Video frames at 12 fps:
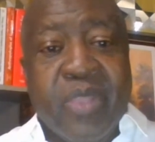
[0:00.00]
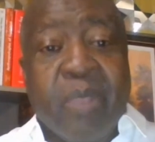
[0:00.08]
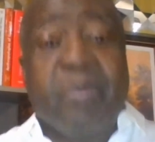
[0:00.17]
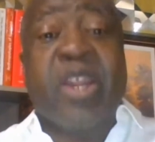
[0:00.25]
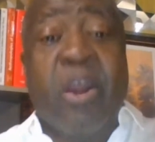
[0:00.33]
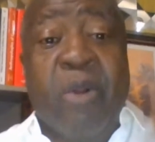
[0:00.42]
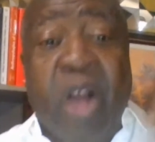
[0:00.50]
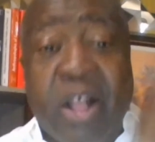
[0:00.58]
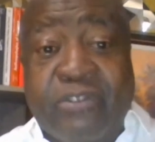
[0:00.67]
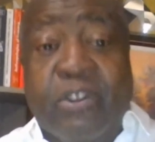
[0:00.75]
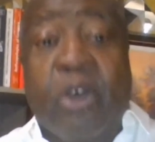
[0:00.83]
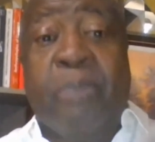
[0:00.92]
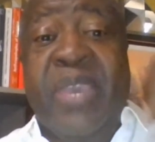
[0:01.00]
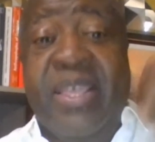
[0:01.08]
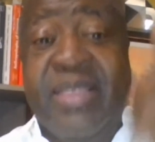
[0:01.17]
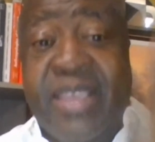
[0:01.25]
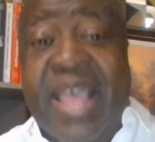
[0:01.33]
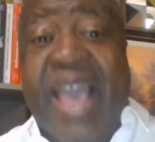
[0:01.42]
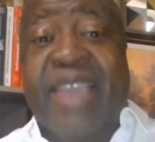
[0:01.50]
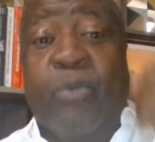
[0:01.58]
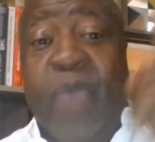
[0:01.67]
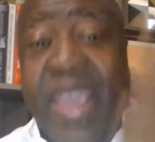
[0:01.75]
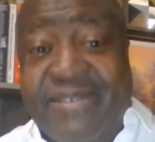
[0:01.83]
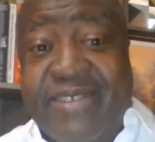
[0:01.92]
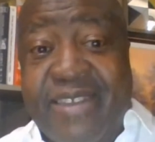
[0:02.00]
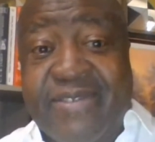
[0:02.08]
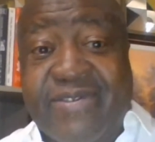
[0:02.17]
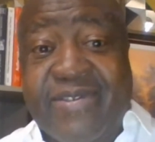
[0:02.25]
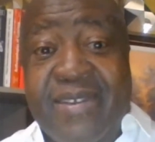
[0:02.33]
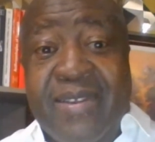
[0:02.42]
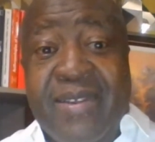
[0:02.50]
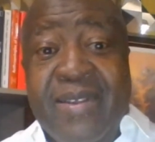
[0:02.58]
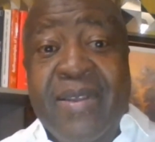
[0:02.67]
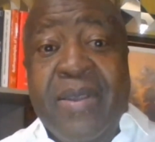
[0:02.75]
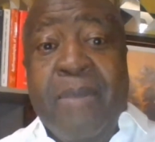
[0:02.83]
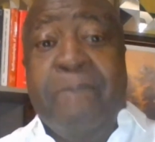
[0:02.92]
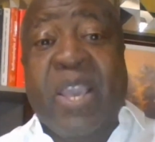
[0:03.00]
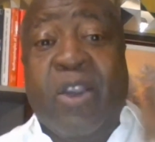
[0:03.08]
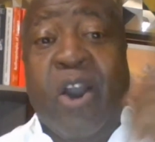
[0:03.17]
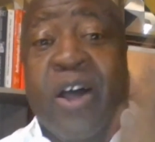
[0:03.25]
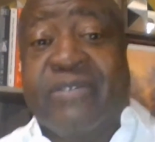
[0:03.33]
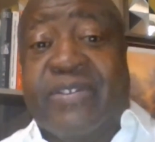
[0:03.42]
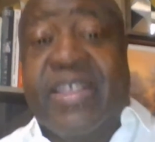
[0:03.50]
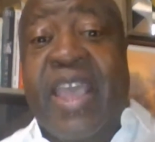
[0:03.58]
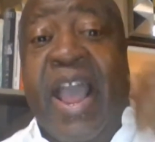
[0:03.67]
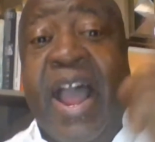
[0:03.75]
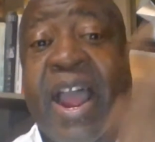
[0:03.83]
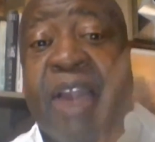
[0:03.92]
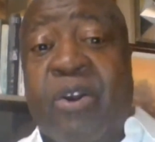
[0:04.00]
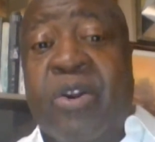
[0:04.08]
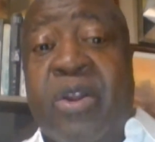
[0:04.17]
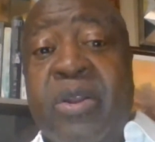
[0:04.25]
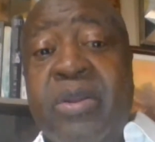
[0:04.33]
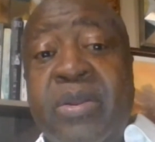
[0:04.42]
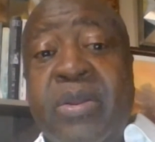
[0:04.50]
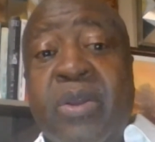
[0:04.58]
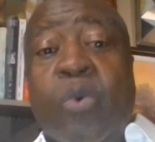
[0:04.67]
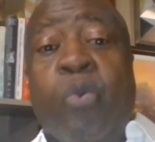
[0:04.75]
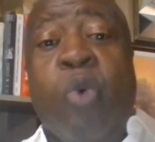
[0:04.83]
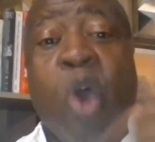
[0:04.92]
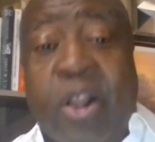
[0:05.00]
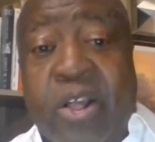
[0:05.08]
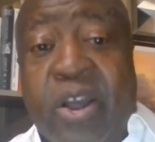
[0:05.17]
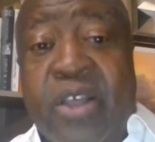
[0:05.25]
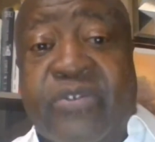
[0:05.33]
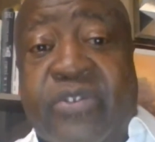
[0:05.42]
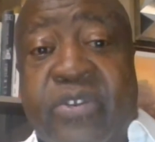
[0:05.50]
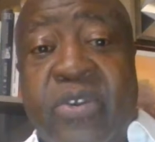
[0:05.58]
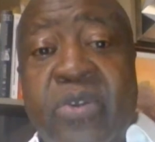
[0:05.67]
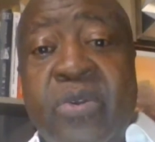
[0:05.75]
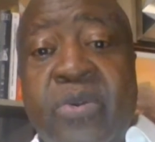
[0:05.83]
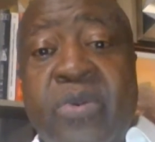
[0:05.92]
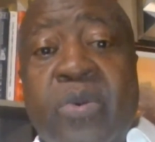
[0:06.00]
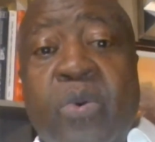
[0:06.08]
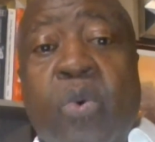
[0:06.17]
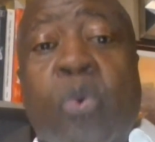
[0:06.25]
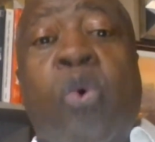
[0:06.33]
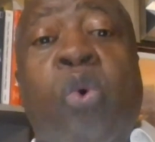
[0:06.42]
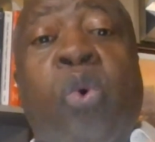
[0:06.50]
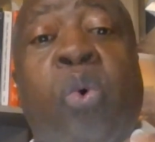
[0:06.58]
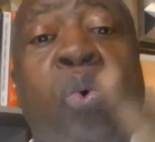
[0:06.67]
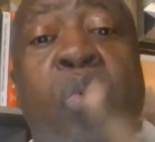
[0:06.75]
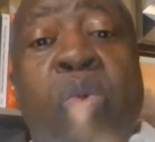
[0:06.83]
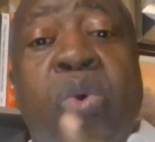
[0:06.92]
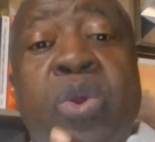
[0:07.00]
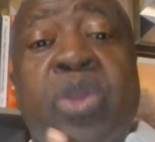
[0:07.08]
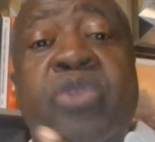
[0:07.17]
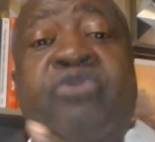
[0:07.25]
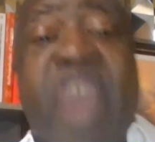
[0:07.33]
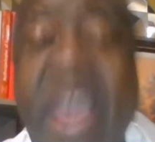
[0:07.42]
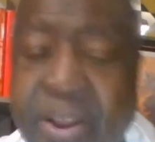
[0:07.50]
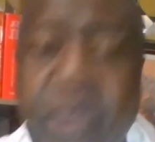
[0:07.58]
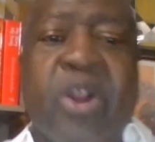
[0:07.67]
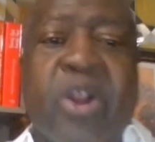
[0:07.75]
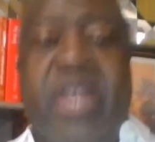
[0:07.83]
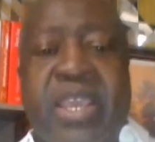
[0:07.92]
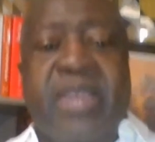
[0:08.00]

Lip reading: But they're also being denied wages because they are workers who generally